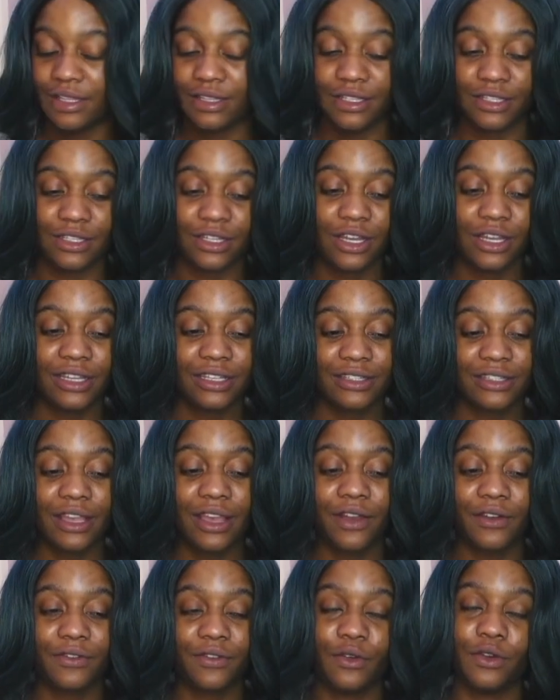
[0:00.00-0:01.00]
The song
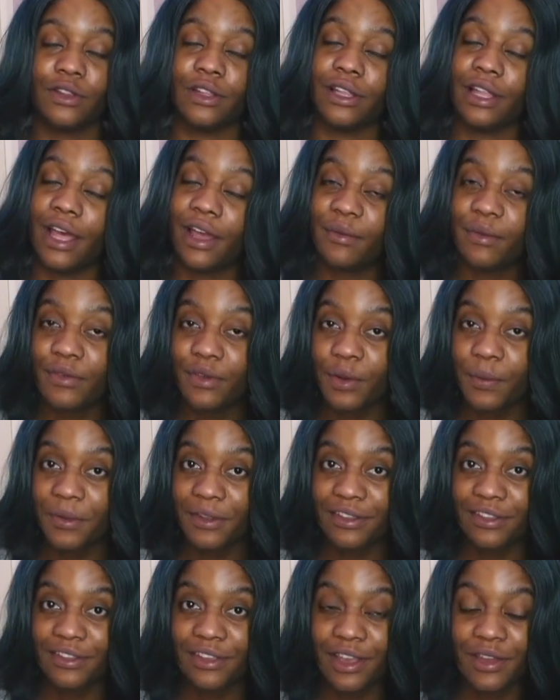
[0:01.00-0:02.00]
itself or the live
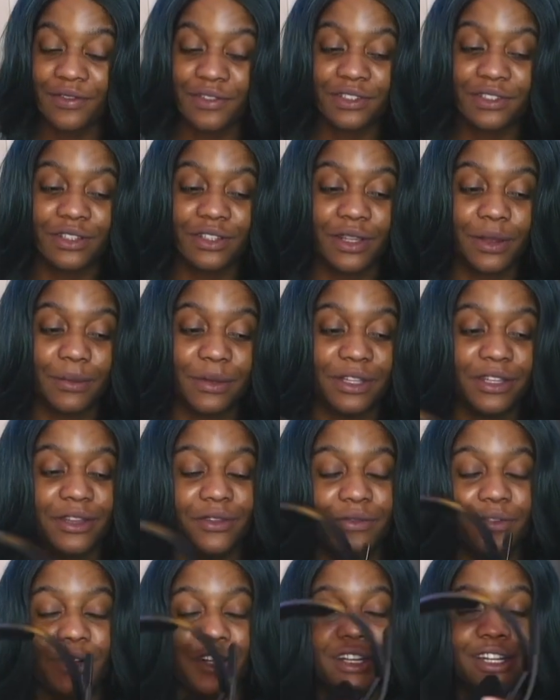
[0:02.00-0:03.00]
performance itself is only a minute
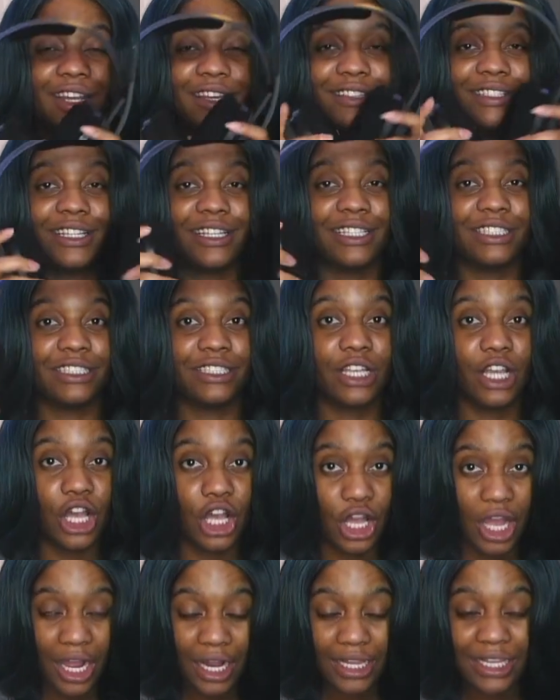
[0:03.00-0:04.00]
and 49 seconds
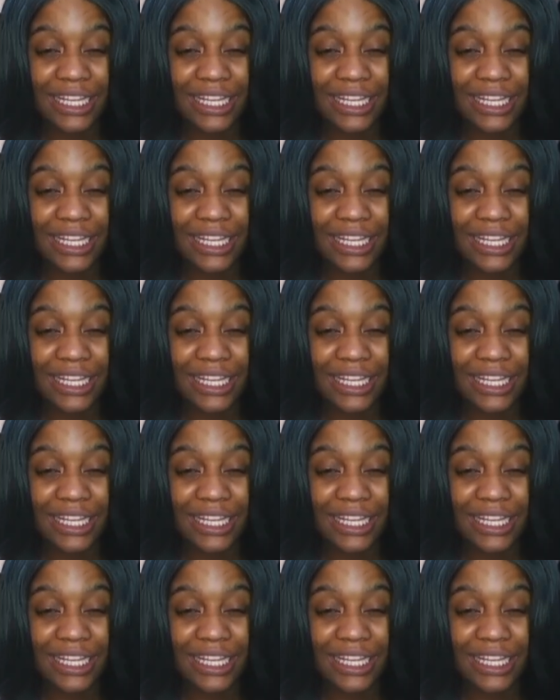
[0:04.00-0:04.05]
long.